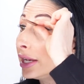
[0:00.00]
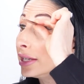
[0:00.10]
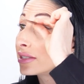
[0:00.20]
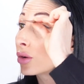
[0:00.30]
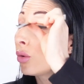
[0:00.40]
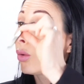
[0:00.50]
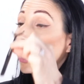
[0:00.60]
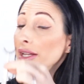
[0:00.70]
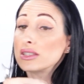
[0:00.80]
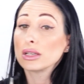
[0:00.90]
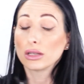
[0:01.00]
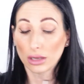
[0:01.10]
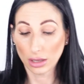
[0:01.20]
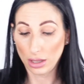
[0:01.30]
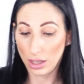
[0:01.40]
it is quite
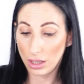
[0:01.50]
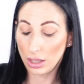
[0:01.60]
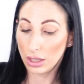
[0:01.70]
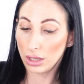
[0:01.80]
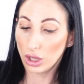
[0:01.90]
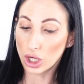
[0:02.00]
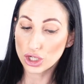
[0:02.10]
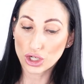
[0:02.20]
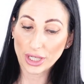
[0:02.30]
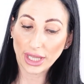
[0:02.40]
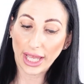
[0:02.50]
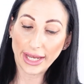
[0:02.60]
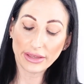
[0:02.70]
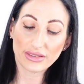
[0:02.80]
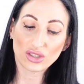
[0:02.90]
larger in
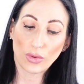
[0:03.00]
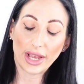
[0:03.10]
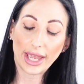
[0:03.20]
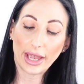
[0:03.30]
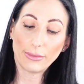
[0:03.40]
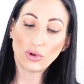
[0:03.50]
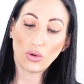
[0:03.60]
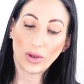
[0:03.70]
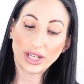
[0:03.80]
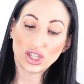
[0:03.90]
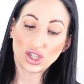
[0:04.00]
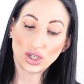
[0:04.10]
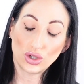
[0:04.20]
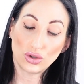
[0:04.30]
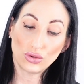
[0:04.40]
length. So I am going
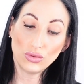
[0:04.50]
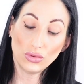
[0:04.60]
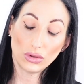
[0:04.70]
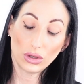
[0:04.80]
to